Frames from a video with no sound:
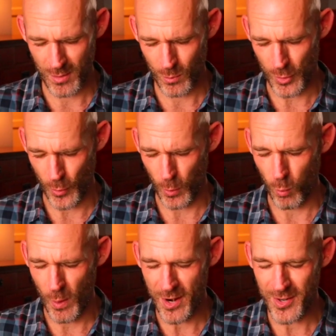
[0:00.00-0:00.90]
Your
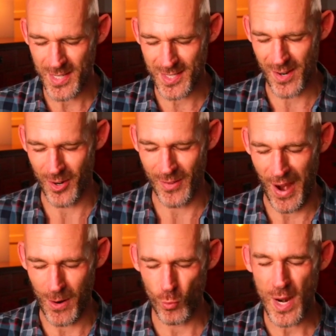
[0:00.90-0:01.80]
awareness there in that
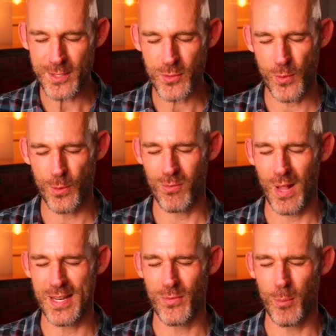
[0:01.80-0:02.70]
red sphere of light
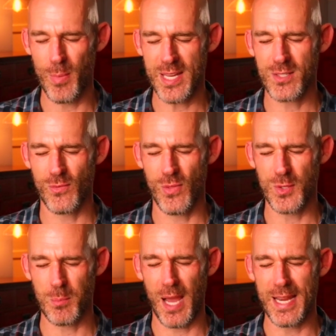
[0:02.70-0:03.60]
at the base of the
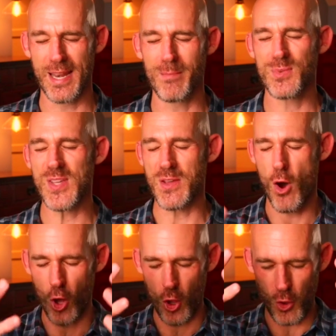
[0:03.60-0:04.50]
spine, empty
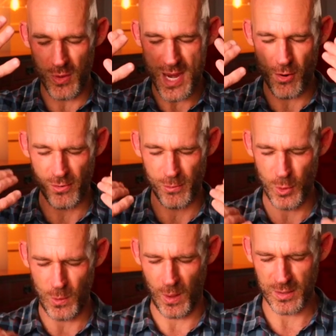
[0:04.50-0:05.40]
all the air from your
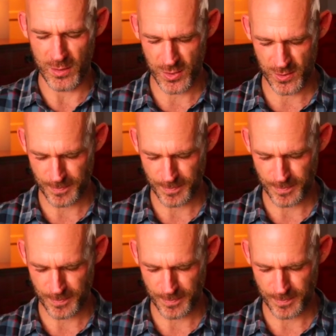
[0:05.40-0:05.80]
lungs.